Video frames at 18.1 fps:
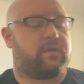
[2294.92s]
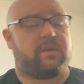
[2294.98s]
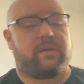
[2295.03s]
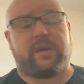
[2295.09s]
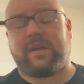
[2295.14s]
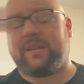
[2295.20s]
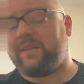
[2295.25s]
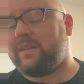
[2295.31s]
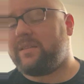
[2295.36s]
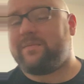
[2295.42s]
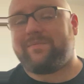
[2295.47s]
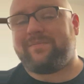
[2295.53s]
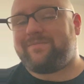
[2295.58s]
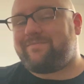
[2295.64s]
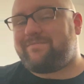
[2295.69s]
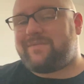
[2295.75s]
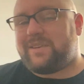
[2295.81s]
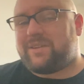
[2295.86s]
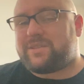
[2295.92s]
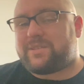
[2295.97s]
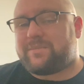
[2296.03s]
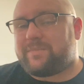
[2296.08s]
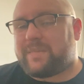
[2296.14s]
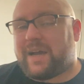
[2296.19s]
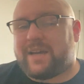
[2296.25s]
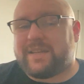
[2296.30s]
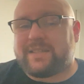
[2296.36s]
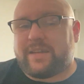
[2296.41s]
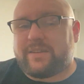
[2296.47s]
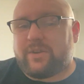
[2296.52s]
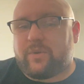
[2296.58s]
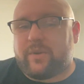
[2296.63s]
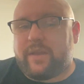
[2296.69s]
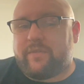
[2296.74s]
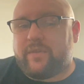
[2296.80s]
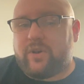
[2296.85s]
And then there's some guys I
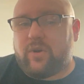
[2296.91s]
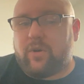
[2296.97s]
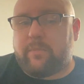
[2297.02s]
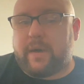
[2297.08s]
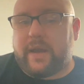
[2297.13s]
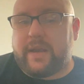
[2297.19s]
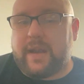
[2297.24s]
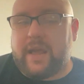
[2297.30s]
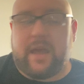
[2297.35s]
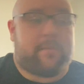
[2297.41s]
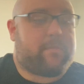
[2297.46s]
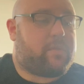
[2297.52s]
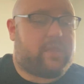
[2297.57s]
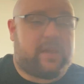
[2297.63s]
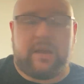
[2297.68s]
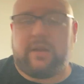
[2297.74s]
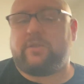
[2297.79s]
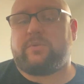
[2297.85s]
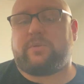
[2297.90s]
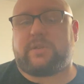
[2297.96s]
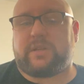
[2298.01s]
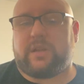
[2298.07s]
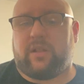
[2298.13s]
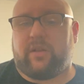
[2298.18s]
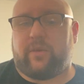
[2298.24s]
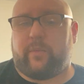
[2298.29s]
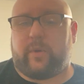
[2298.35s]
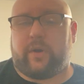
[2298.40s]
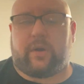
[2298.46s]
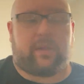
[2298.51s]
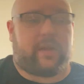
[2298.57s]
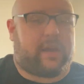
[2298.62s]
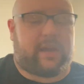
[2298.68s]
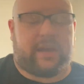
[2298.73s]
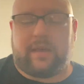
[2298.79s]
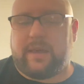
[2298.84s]
don't even know by name, and they do stellar work,
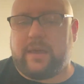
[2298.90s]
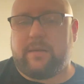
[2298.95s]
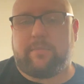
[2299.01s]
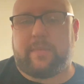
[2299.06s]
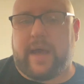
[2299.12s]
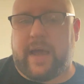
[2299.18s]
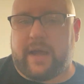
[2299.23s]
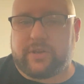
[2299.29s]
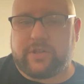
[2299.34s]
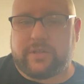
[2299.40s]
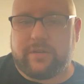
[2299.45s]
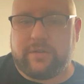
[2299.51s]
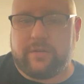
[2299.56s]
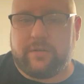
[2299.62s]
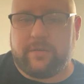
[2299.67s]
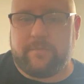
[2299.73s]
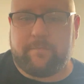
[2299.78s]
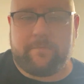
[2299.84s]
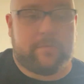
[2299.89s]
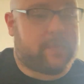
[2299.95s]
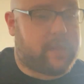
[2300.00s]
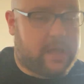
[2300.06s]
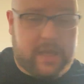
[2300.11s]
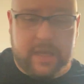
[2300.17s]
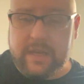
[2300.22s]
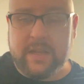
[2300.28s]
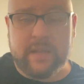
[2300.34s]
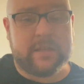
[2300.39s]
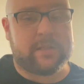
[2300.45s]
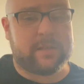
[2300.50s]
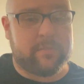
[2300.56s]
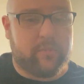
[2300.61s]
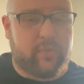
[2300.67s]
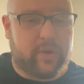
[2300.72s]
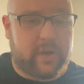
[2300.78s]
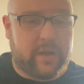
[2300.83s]
like Kit Bash. He does
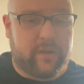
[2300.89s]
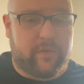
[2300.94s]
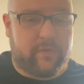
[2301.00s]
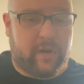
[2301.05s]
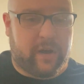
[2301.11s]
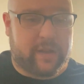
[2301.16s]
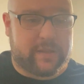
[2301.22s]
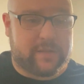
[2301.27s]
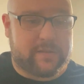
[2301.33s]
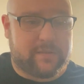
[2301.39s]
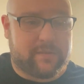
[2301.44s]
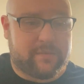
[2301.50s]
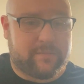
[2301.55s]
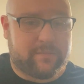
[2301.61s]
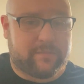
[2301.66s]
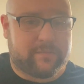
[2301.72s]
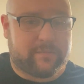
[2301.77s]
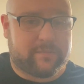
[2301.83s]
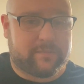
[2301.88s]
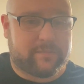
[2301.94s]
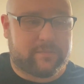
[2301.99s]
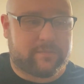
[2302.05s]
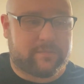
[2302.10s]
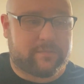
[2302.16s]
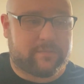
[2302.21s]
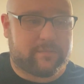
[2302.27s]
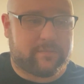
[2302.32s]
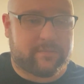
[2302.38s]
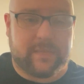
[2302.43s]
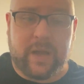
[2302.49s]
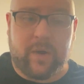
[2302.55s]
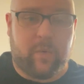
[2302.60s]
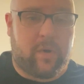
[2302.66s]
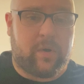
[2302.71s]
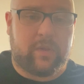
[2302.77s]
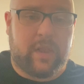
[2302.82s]
some pretty good fonts. I
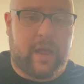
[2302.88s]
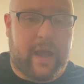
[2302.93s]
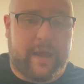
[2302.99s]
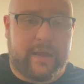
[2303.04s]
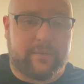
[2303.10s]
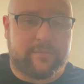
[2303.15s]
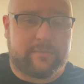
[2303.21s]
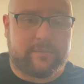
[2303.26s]
won't lie.